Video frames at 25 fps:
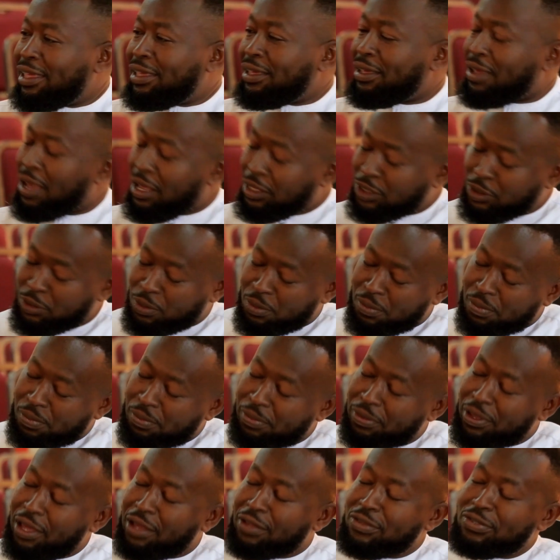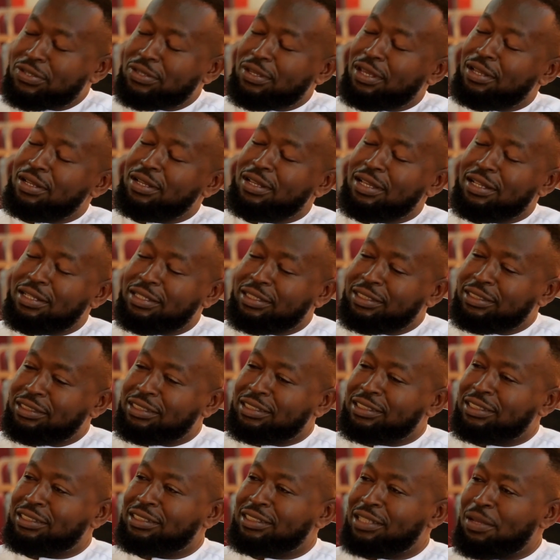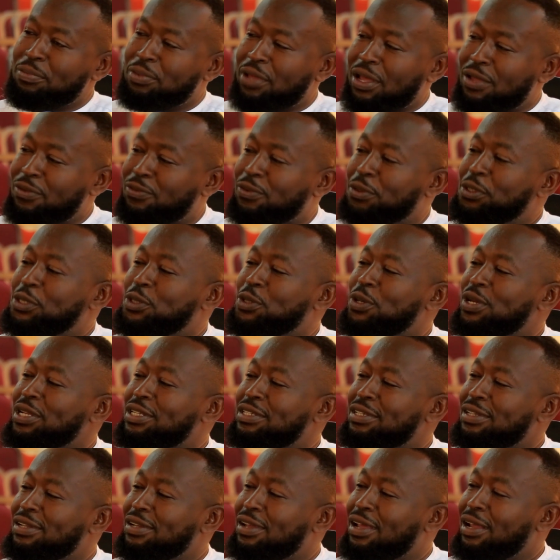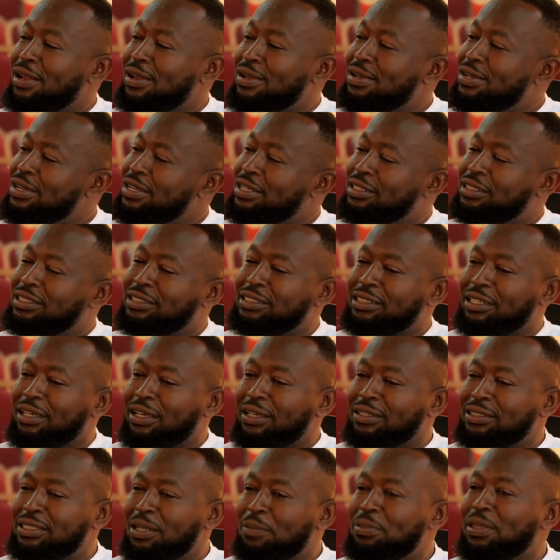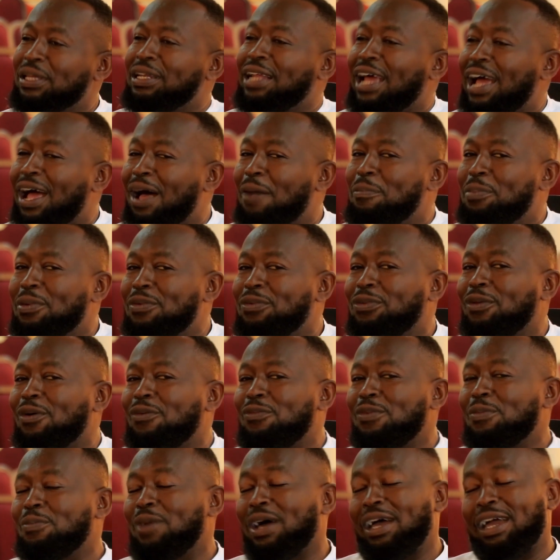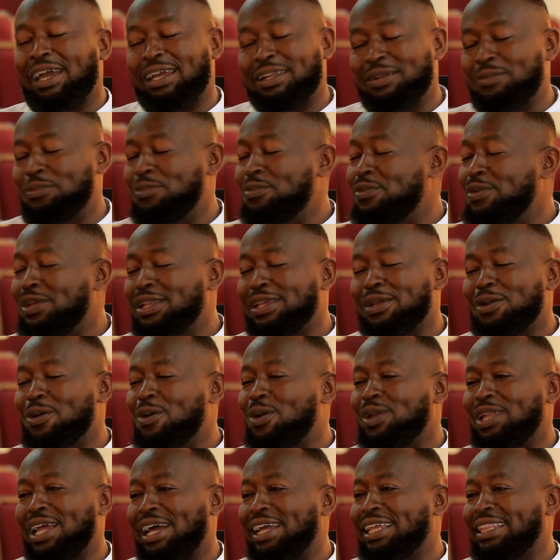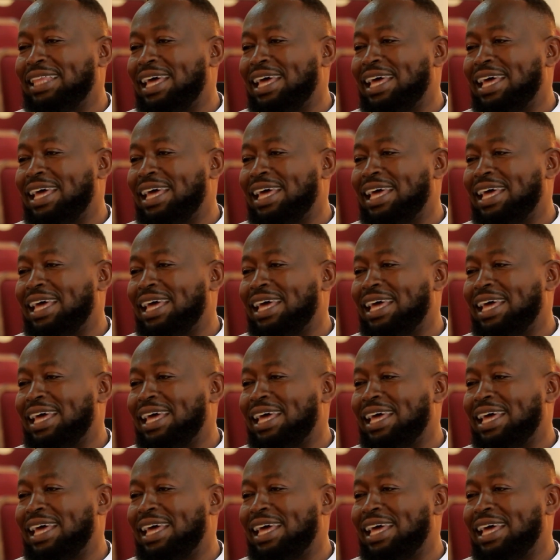Yes, and it's sometimes frustrating, and it's something that happens often. But I really don't like